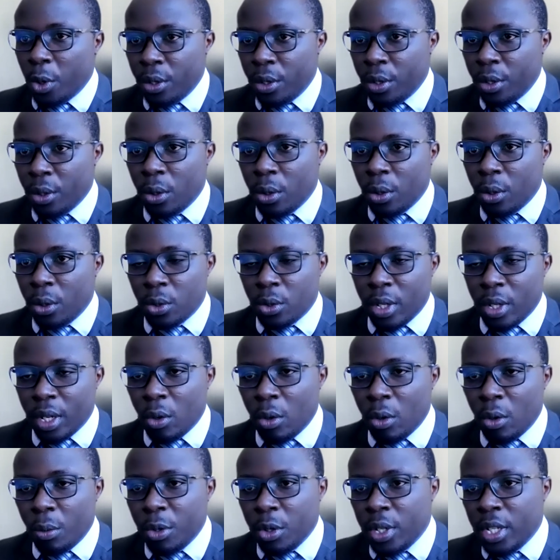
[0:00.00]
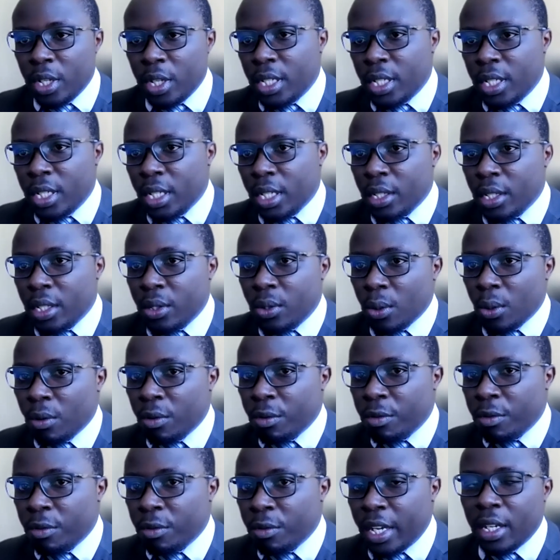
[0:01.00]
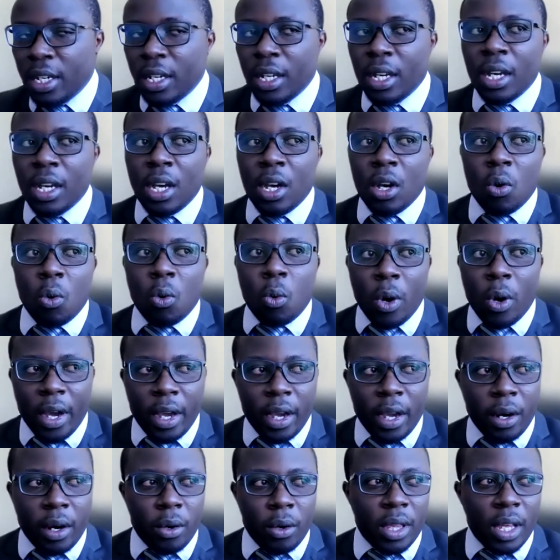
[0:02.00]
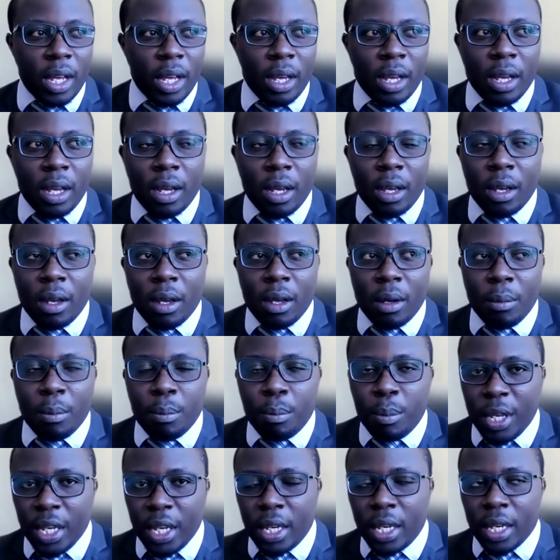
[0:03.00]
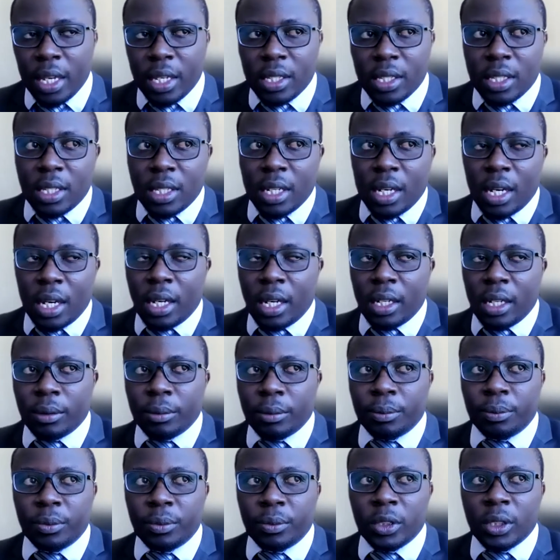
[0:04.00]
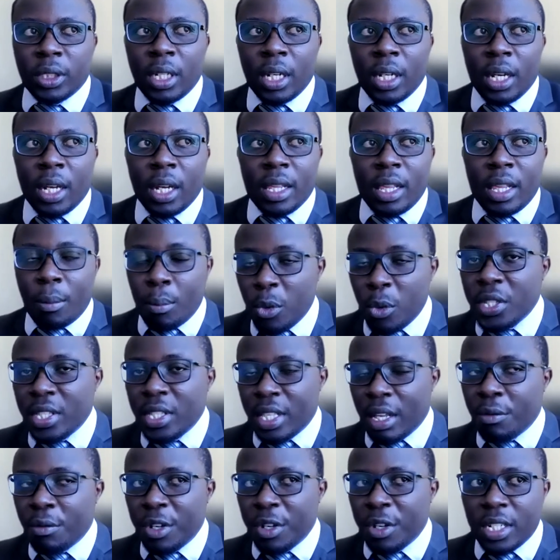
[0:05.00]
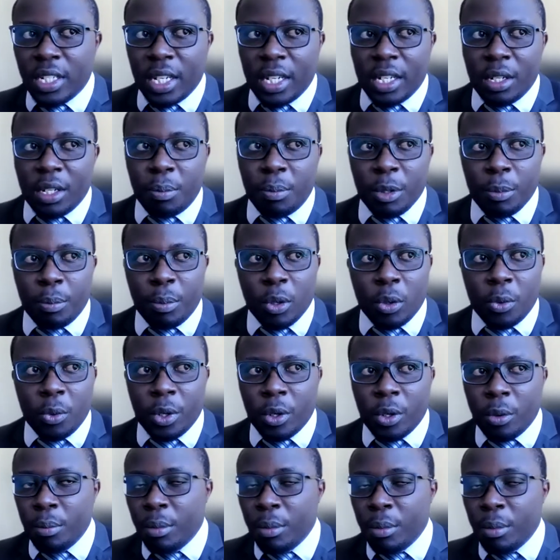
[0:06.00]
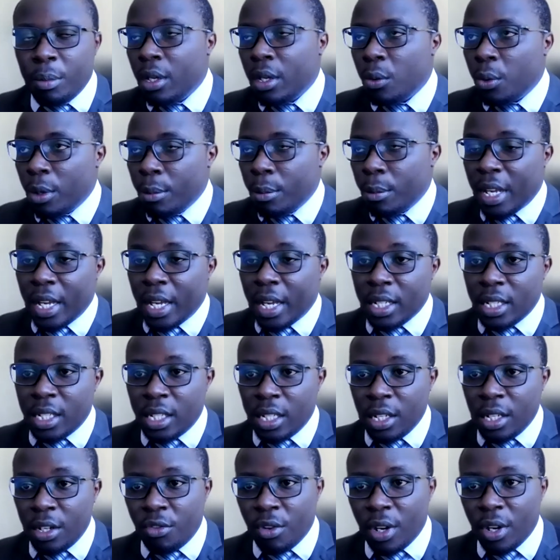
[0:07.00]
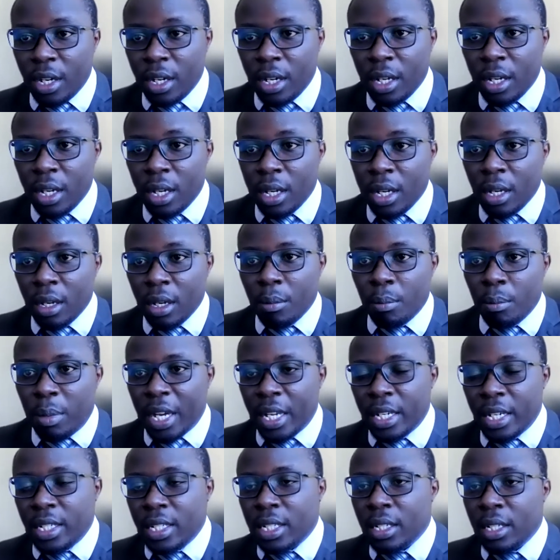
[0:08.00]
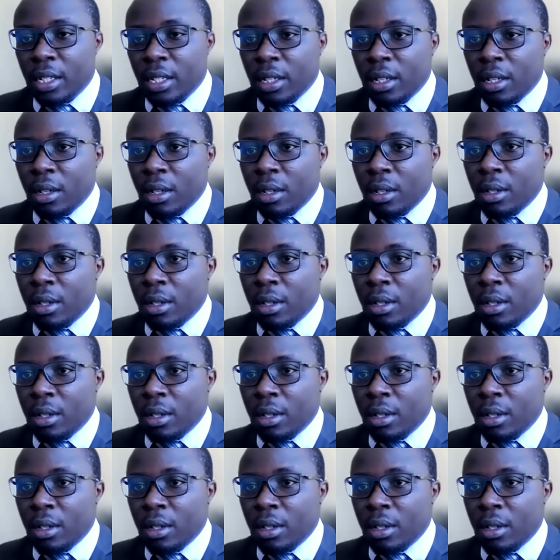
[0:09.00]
When you go to the communities, you'll find while the biggest, the most affected people will be women and children, but